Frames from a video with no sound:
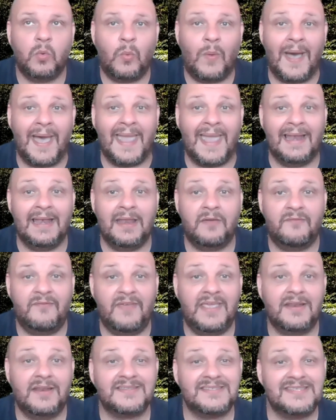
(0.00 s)
while
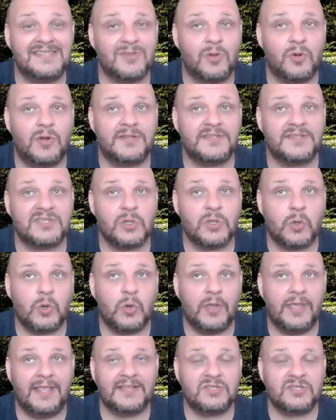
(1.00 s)
Venus is also
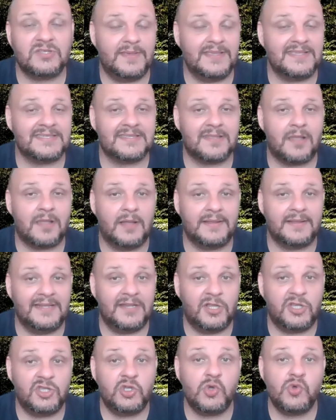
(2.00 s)
going to be
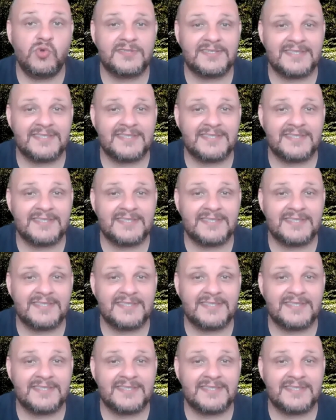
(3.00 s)
starting a new